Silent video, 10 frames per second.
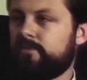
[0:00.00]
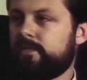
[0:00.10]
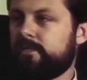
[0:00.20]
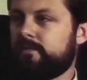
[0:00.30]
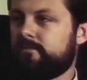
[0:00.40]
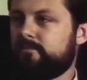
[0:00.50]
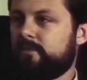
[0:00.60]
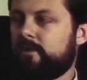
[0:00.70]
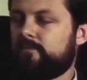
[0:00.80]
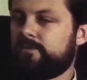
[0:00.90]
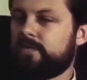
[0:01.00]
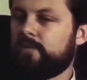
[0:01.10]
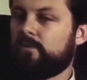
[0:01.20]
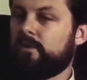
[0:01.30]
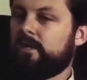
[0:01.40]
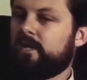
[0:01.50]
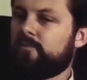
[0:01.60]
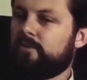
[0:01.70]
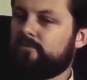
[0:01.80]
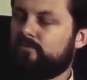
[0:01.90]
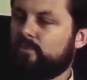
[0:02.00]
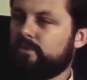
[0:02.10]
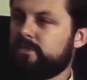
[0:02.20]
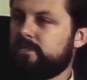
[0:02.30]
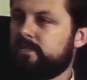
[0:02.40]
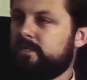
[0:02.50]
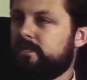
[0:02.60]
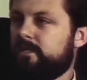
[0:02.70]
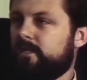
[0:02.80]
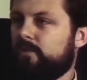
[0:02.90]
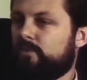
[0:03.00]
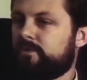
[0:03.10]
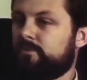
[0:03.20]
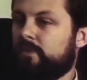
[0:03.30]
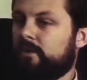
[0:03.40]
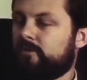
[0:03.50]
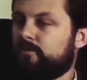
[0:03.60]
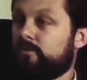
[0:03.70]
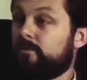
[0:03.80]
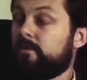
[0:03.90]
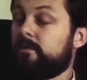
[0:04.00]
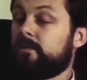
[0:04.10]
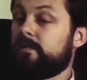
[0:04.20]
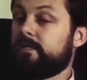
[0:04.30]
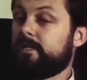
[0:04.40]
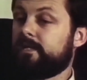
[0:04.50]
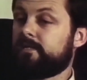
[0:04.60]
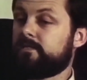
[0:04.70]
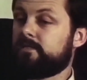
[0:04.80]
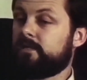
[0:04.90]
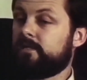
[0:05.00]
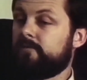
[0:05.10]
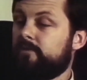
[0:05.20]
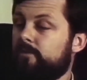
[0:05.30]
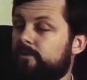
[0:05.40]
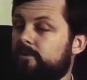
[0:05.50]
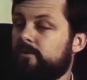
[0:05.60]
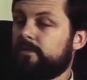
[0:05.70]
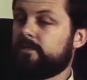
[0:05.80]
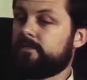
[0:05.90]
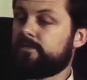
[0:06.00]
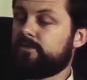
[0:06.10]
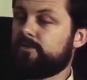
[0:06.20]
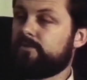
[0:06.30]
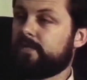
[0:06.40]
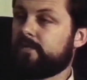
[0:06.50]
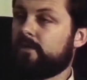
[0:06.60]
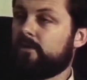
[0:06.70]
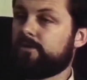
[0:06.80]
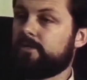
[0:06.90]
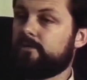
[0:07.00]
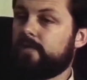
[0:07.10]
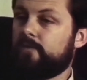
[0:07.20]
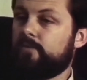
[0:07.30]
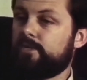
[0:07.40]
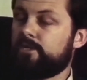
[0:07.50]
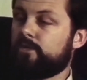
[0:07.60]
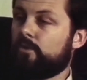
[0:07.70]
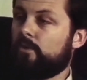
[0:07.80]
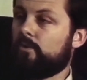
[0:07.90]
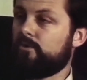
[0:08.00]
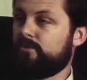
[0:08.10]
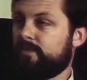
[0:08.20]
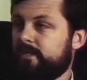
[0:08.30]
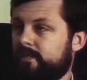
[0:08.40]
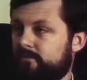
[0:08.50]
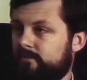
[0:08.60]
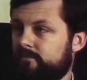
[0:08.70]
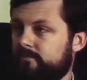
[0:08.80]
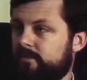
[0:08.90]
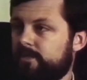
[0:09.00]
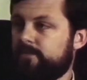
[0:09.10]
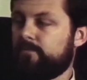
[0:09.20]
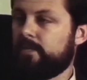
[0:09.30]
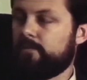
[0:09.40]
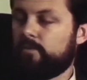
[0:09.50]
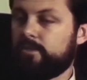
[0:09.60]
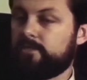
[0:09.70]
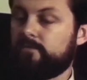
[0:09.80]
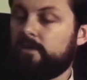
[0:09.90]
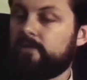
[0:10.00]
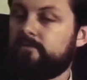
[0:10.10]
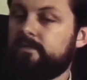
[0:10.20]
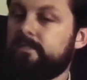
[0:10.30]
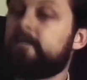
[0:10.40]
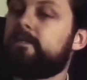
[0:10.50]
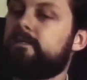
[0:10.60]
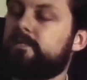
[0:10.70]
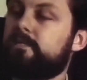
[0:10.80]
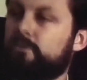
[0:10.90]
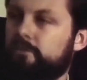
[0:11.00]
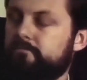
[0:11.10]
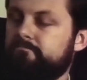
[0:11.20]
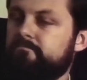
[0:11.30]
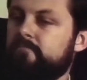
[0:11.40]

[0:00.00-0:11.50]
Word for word: over the uh, conference table and by force, it wasn't possible. Yet, as the scientific community looked at this new technology, it reached into all human endeavor, touched many points of life. They said, look,